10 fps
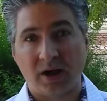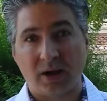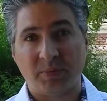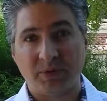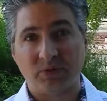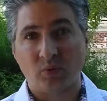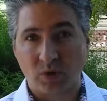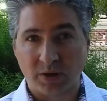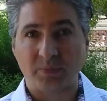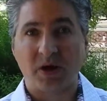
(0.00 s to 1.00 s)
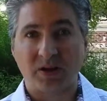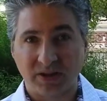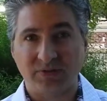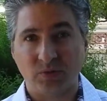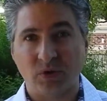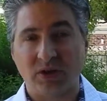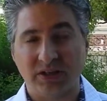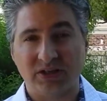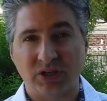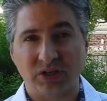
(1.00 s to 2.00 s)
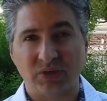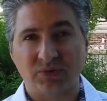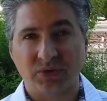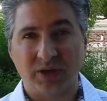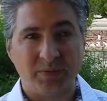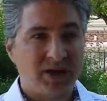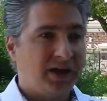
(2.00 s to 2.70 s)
about what a living will is going to do for them.